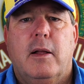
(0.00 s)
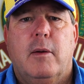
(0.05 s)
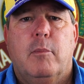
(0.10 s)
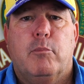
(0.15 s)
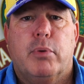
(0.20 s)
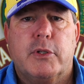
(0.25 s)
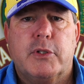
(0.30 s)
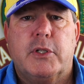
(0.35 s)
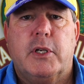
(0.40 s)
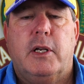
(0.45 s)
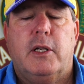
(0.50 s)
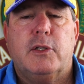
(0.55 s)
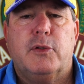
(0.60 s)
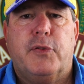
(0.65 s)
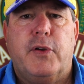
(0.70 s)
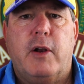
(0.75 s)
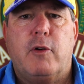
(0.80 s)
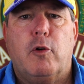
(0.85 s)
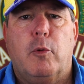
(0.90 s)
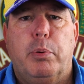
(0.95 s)
Brazil's
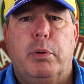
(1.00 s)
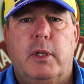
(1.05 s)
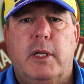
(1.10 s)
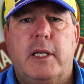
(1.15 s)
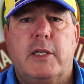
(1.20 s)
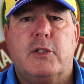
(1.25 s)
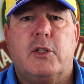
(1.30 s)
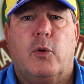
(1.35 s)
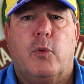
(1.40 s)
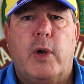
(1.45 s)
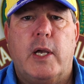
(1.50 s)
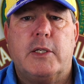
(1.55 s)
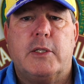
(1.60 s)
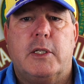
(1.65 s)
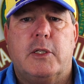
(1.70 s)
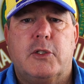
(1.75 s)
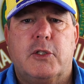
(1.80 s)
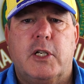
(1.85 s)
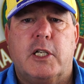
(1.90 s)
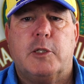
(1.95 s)
federal police
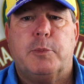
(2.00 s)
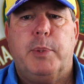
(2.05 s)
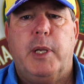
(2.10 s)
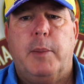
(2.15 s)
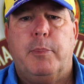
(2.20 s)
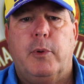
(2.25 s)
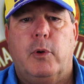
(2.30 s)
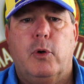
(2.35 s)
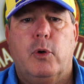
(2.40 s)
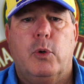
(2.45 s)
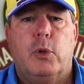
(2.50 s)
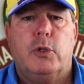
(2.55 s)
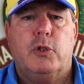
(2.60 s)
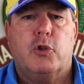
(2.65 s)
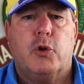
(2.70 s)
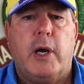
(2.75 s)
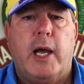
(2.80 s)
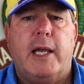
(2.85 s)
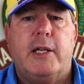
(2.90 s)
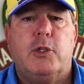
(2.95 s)
arrested 6 people who
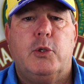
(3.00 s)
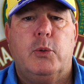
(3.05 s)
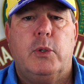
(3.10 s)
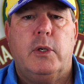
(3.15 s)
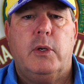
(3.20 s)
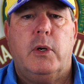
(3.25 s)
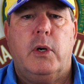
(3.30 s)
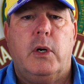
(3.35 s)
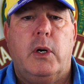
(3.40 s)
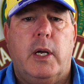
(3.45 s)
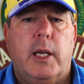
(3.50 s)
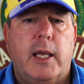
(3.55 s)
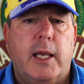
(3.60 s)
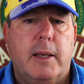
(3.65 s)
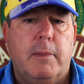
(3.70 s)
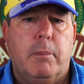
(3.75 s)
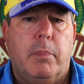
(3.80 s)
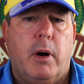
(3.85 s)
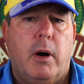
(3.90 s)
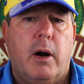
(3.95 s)
tried to
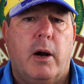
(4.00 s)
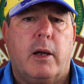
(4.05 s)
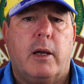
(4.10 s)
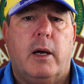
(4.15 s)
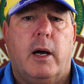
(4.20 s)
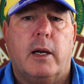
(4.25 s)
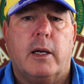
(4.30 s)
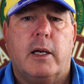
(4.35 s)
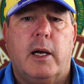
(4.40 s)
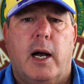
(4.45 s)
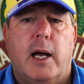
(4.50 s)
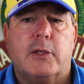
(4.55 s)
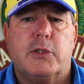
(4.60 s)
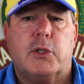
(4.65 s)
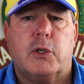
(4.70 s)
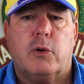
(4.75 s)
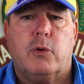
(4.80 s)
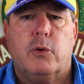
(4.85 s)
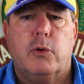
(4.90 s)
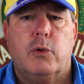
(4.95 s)
embark on
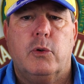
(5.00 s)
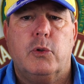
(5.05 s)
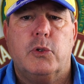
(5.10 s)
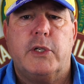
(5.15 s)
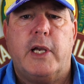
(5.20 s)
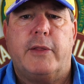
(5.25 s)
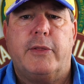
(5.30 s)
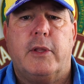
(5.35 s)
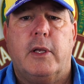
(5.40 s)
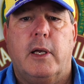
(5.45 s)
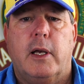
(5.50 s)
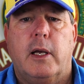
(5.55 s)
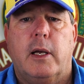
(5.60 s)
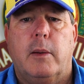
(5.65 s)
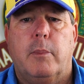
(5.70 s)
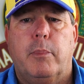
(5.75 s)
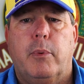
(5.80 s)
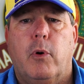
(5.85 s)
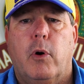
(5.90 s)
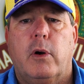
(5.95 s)
Costa Cruise at
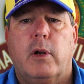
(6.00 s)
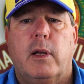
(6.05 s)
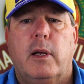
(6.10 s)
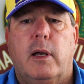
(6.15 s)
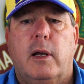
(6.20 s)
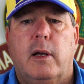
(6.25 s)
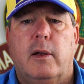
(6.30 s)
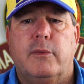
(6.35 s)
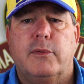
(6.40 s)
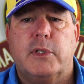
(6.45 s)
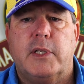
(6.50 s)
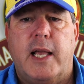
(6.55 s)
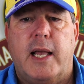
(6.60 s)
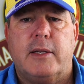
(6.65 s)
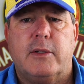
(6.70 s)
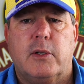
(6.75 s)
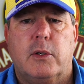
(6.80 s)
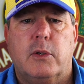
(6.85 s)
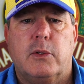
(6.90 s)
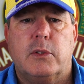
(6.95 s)
the port of
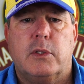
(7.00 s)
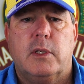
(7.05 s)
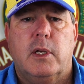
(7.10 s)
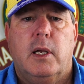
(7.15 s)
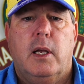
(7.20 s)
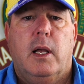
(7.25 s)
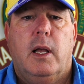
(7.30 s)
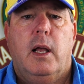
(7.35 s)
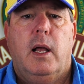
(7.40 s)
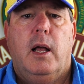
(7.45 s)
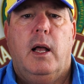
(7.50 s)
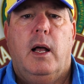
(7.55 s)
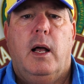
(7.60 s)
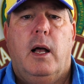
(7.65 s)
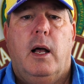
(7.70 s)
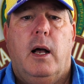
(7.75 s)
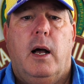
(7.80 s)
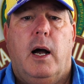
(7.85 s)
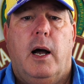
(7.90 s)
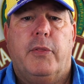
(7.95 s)
Santos
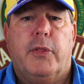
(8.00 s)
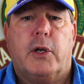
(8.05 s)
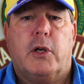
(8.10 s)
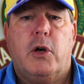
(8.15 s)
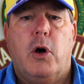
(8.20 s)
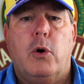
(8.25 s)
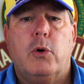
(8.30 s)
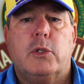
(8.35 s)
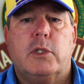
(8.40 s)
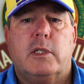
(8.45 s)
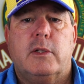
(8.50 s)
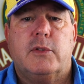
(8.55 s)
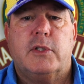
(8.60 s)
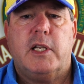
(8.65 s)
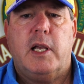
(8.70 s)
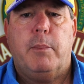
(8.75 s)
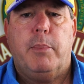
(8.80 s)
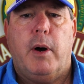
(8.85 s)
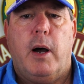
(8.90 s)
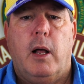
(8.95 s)
on the coast of
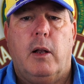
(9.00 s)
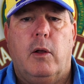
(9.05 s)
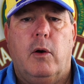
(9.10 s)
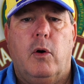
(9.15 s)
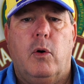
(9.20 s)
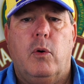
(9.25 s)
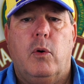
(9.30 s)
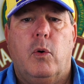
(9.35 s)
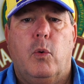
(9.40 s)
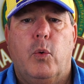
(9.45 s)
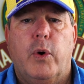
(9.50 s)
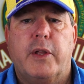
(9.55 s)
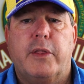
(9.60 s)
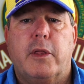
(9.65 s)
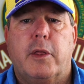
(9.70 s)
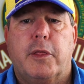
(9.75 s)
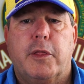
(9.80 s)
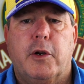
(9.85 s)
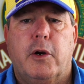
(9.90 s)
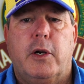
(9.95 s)
Sao Paulo with
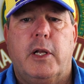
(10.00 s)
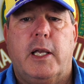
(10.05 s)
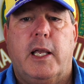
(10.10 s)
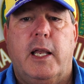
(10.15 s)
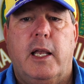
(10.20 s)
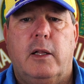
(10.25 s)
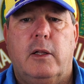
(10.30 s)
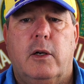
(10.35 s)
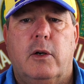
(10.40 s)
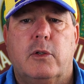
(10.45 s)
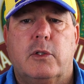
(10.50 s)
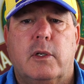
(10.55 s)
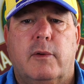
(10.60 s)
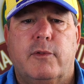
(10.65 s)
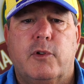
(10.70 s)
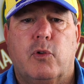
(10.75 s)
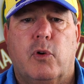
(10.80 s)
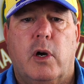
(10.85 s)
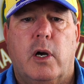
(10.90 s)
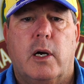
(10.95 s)
30 kilos
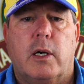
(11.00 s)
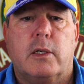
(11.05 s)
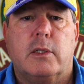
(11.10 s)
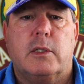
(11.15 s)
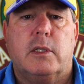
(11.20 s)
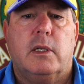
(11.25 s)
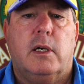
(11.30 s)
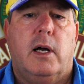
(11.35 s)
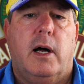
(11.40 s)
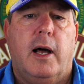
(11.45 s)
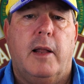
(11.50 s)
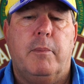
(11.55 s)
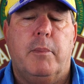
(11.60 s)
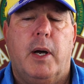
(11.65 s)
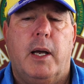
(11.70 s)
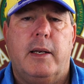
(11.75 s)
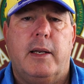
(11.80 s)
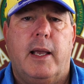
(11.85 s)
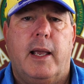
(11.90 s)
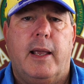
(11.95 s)
of drugs on
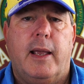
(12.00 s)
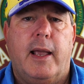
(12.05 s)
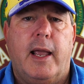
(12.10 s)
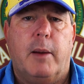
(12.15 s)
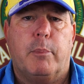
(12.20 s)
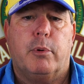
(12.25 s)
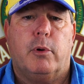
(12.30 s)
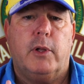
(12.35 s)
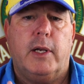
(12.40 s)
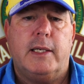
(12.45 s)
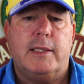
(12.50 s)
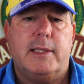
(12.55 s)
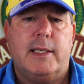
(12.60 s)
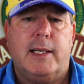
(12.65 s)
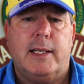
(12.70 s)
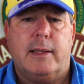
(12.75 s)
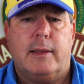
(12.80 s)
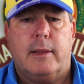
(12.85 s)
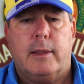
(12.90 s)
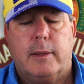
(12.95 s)
Monday, April
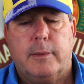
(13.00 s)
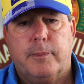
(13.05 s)
18th.